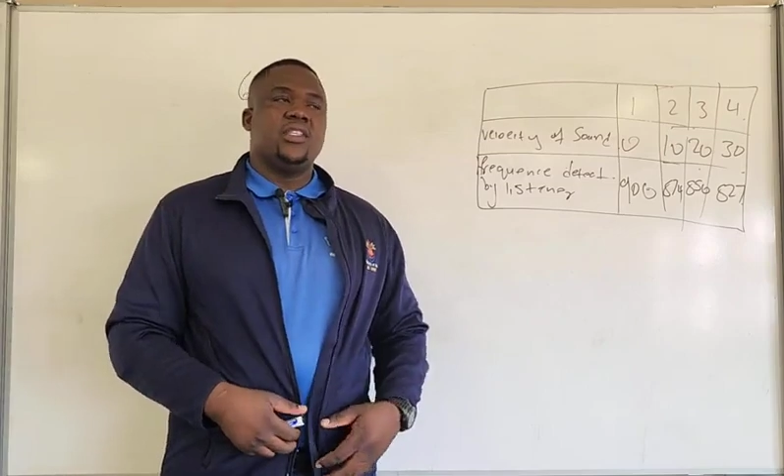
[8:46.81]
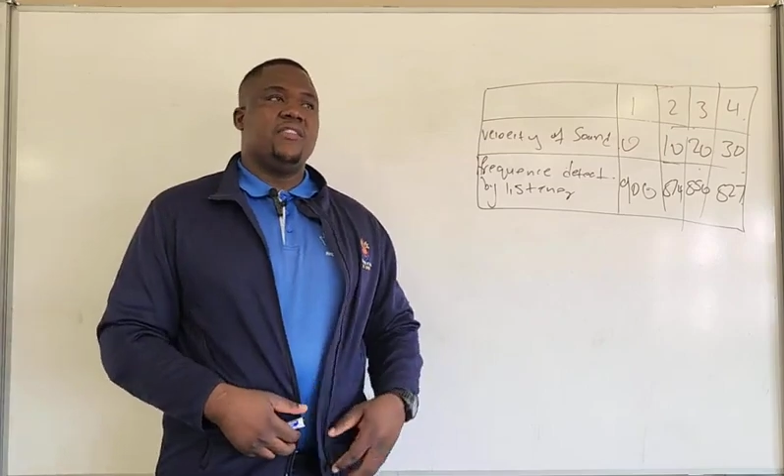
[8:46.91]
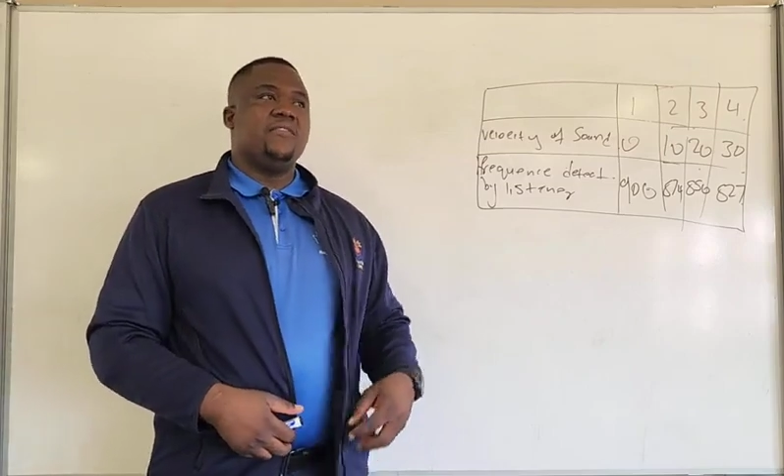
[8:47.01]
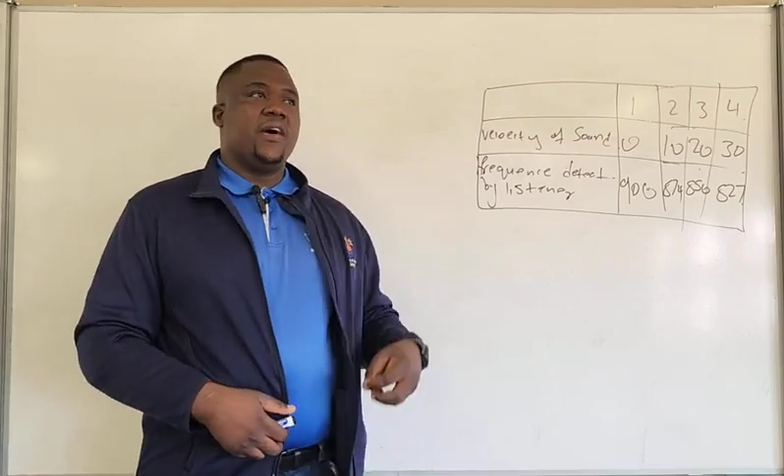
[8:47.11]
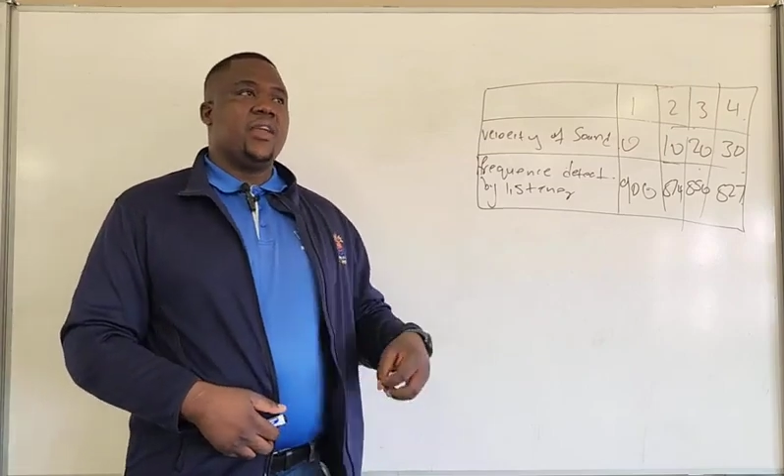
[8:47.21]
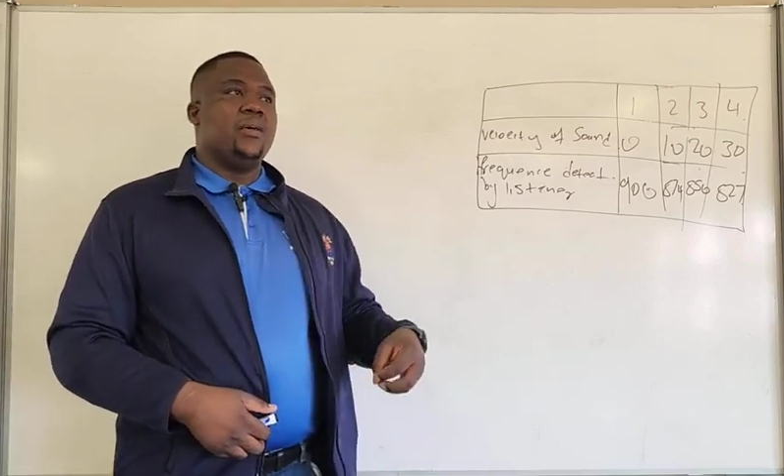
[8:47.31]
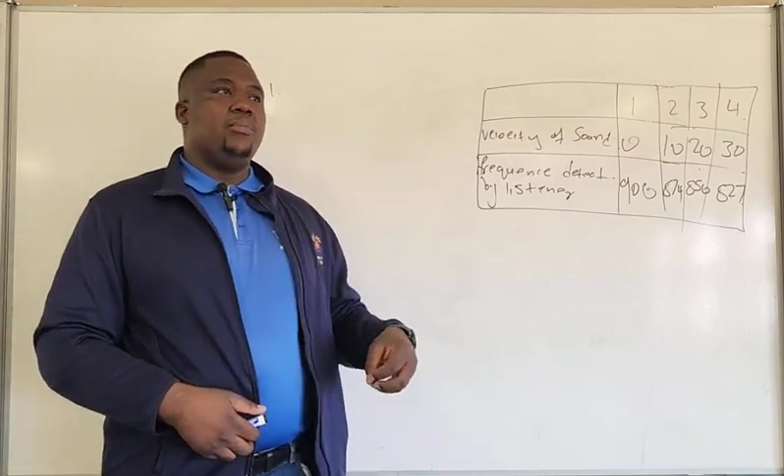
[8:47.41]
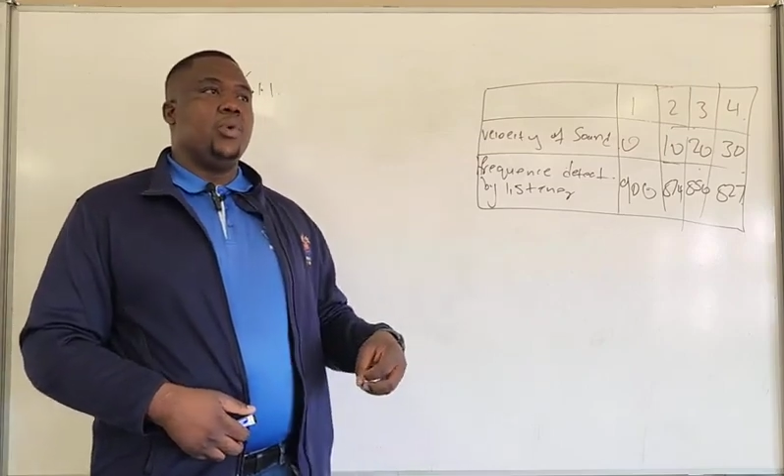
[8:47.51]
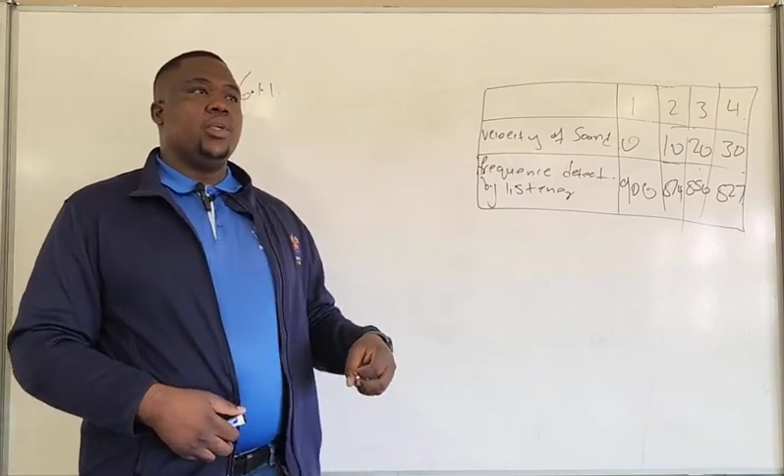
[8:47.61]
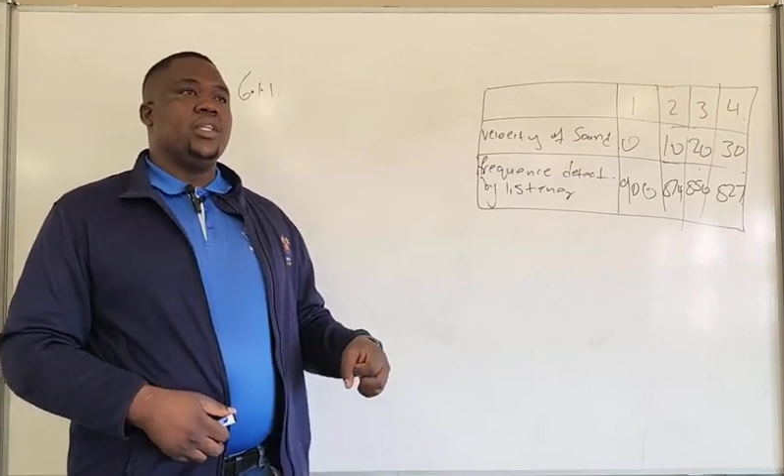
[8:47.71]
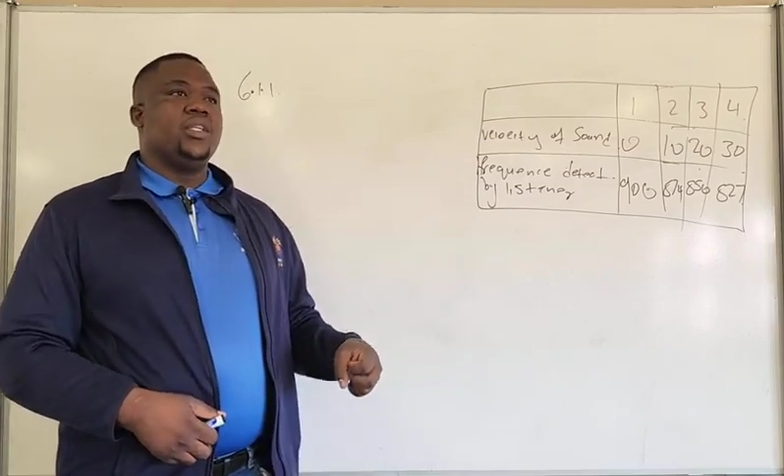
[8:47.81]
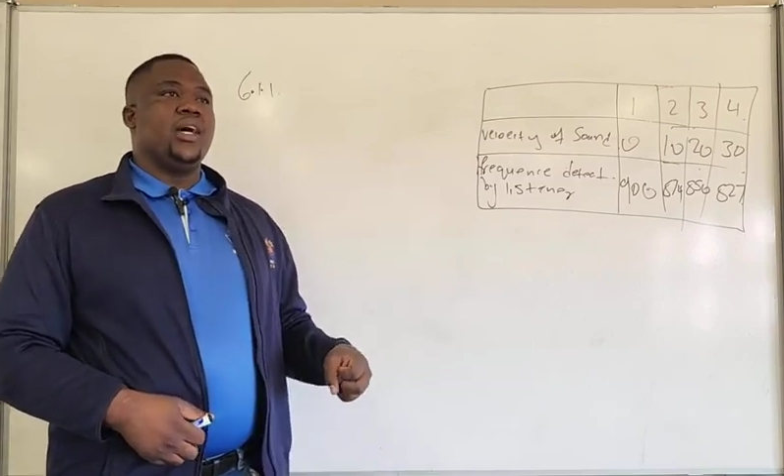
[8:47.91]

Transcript: is a variable